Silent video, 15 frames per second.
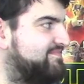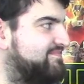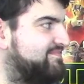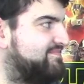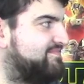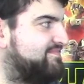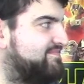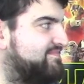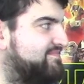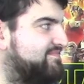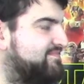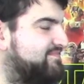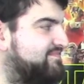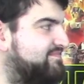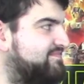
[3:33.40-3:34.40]

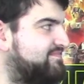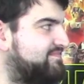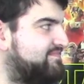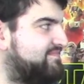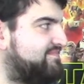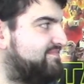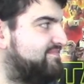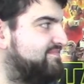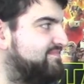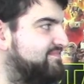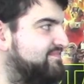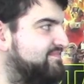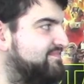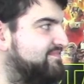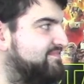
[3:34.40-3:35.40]

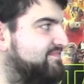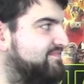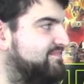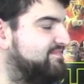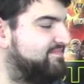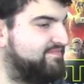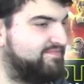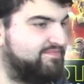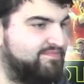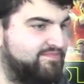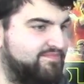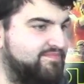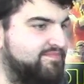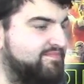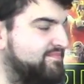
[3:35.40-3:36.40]

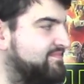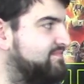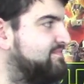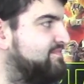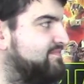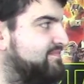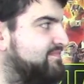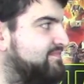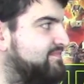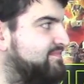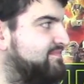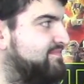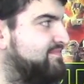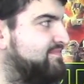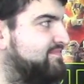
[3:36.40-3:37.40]

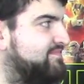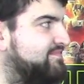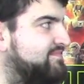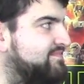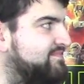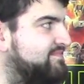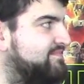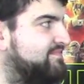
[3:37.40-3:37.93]
[no speech]